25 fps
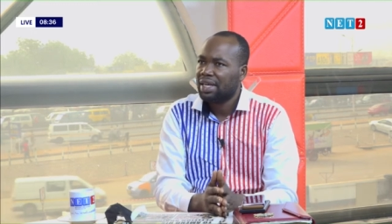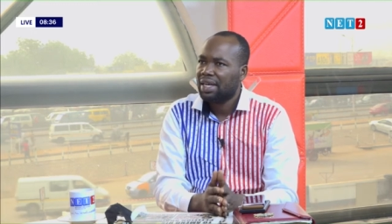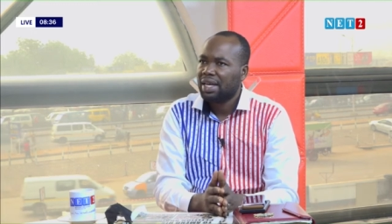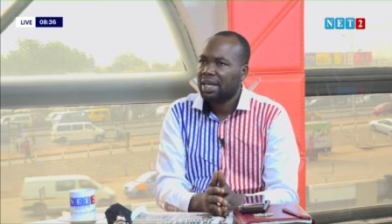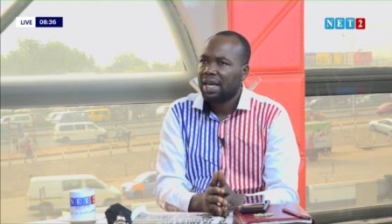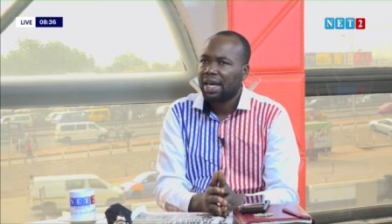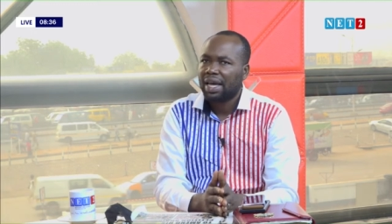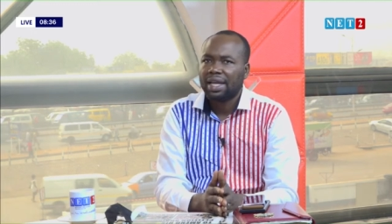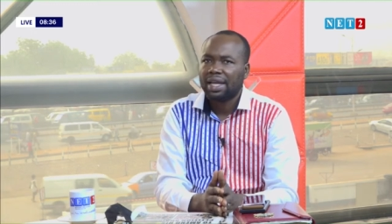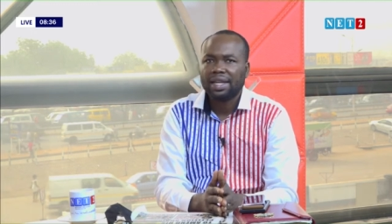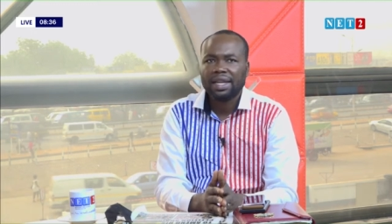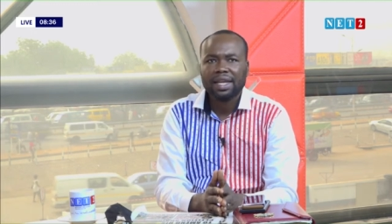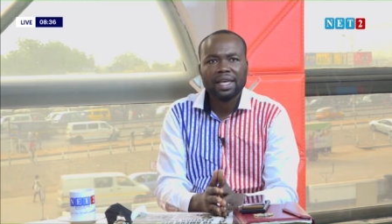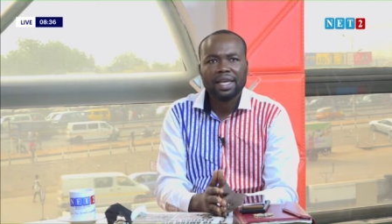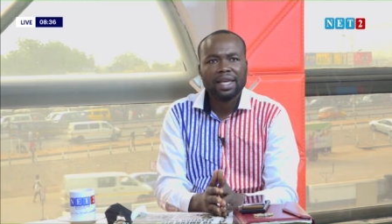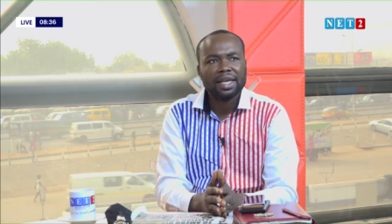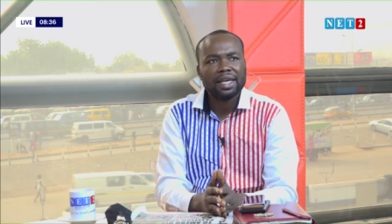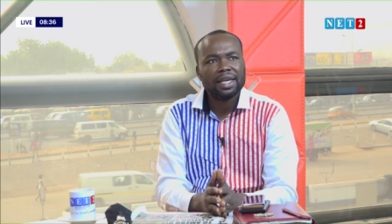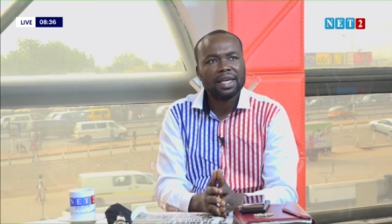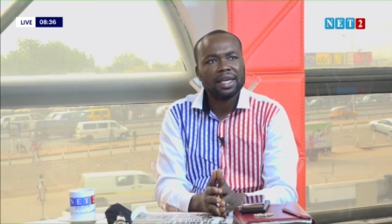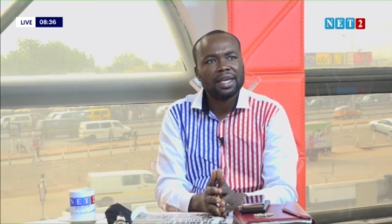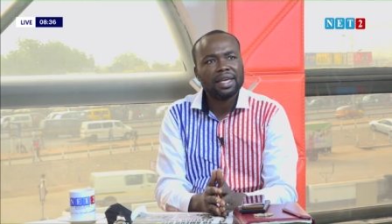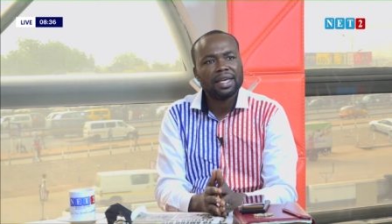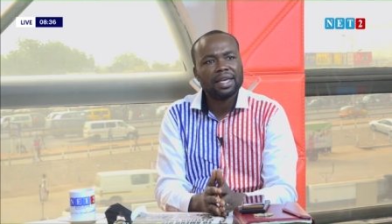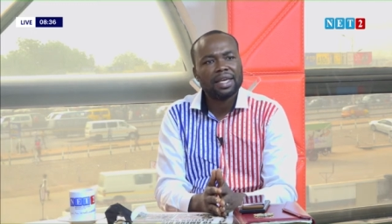
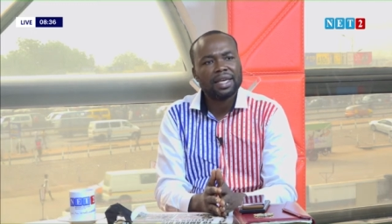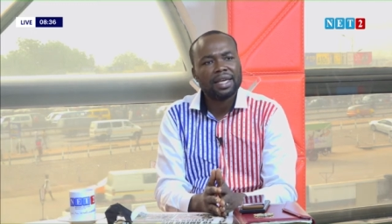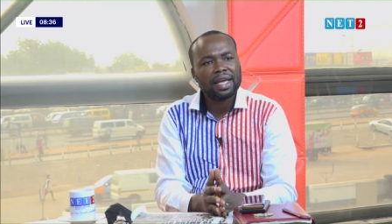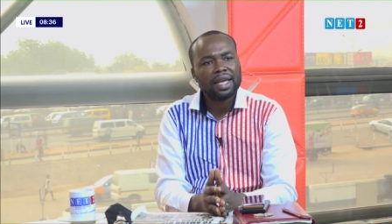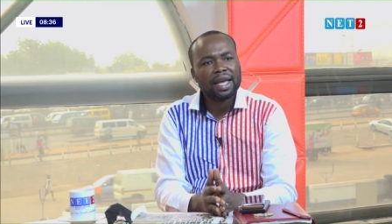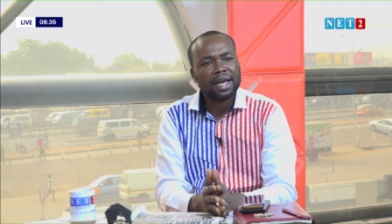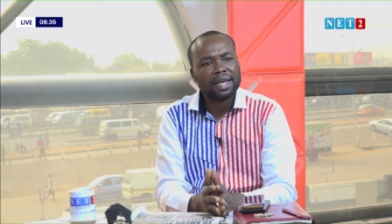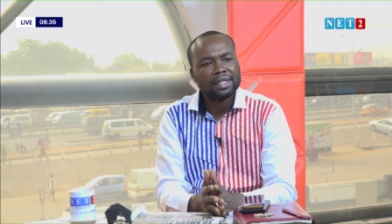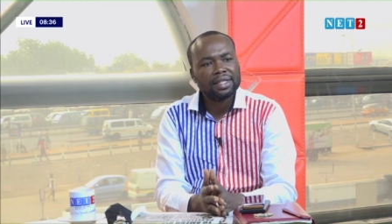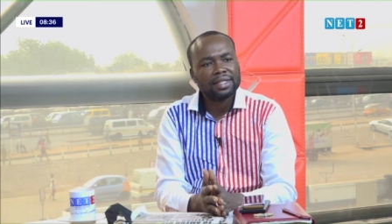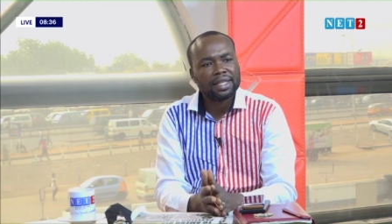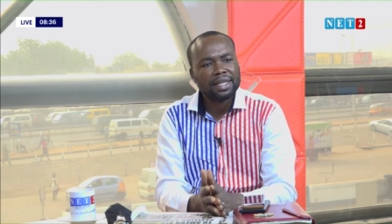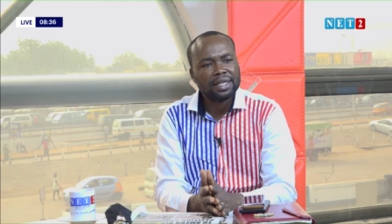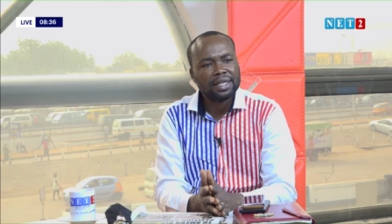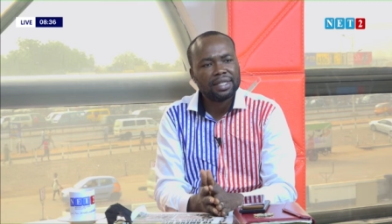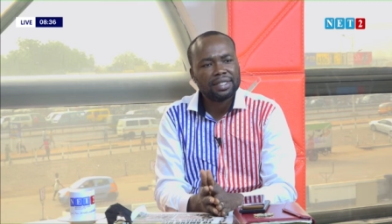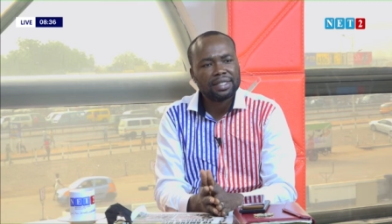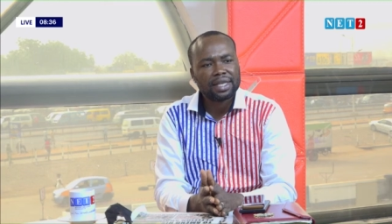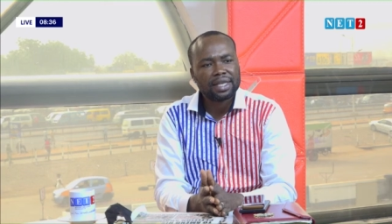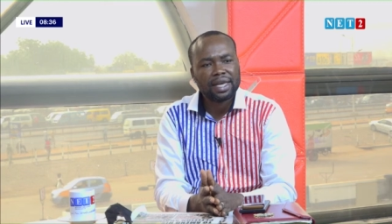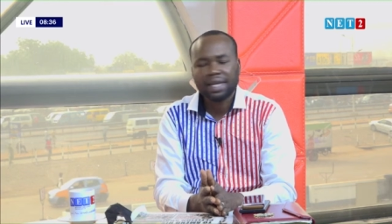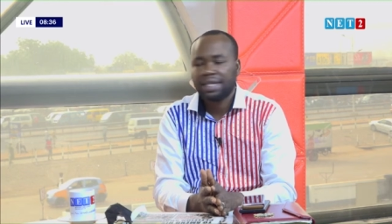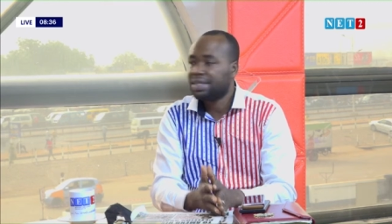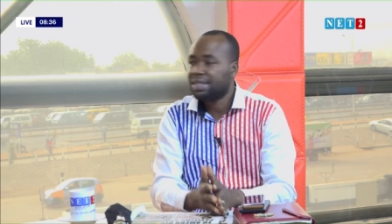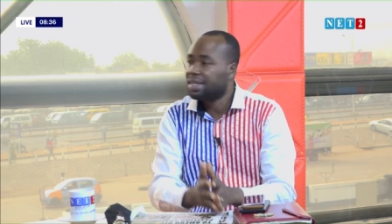any I think
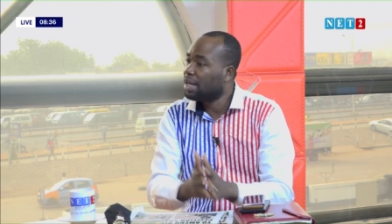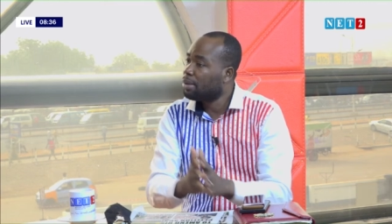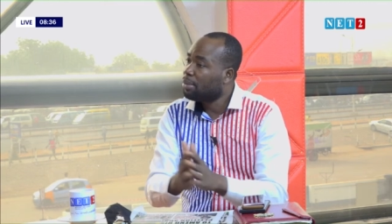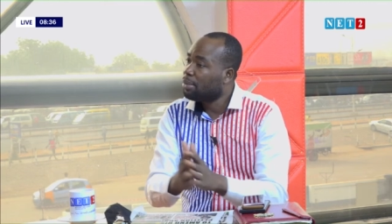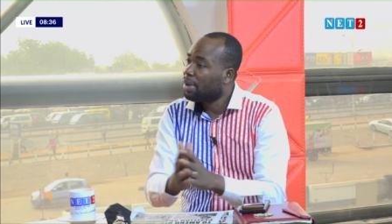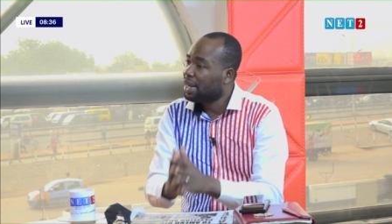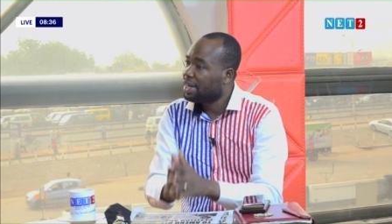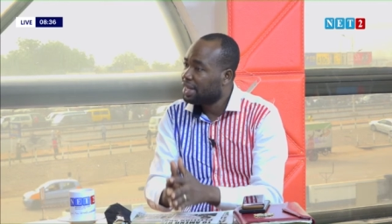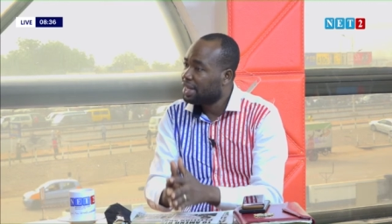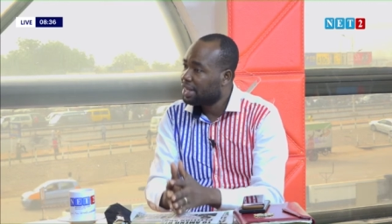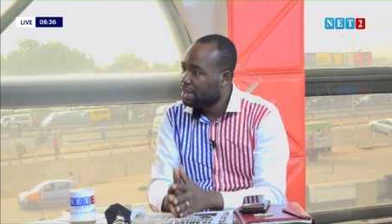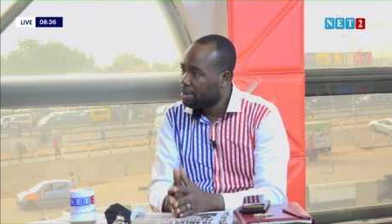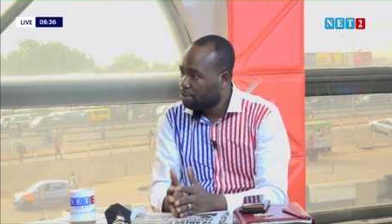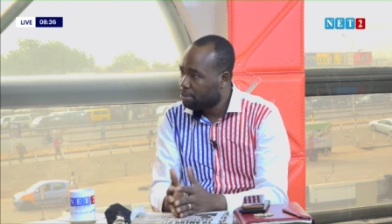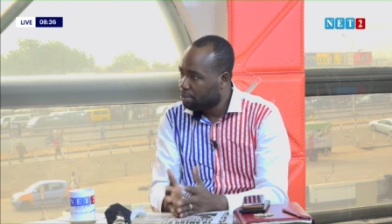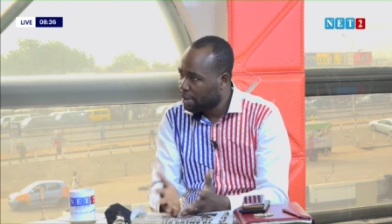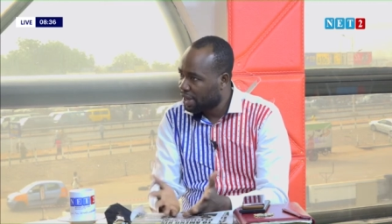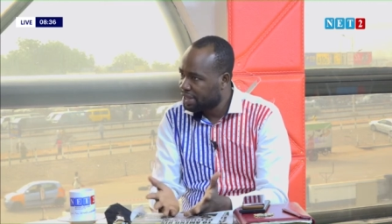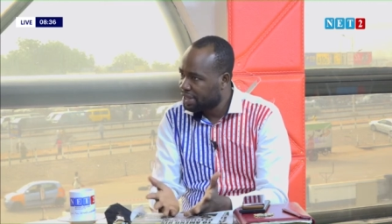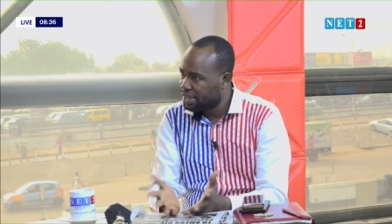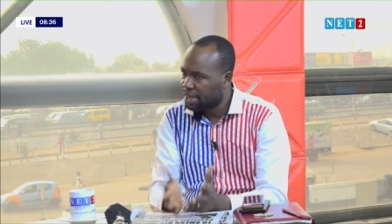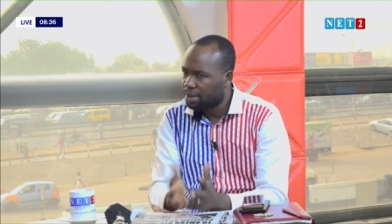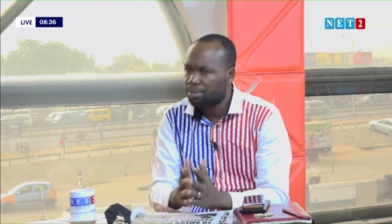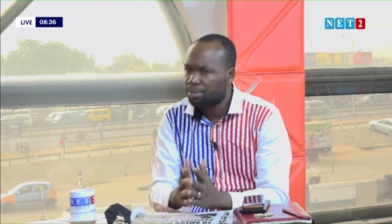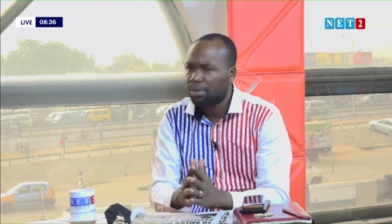say temane ni
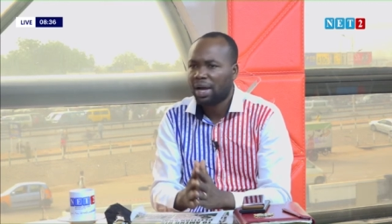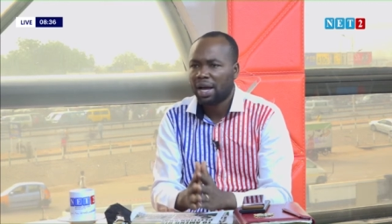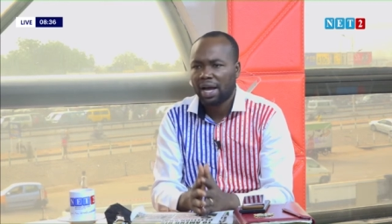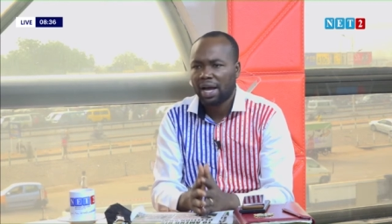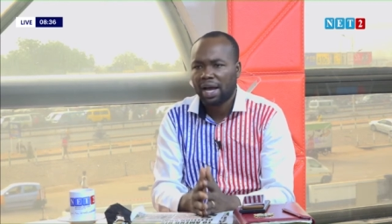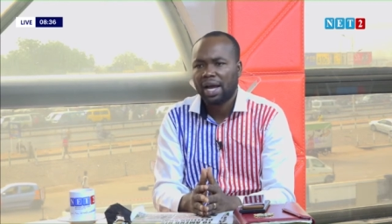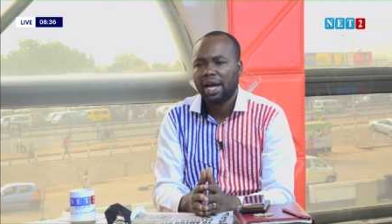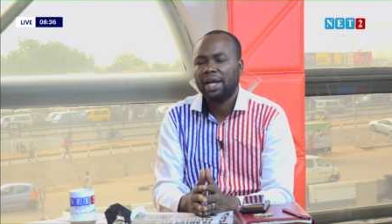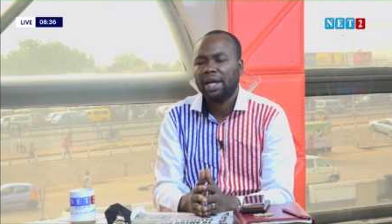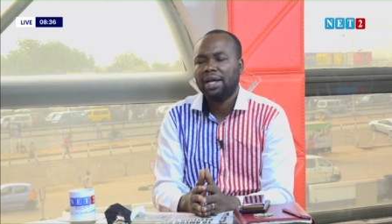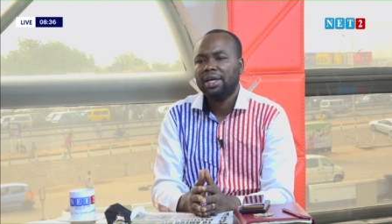party ma ha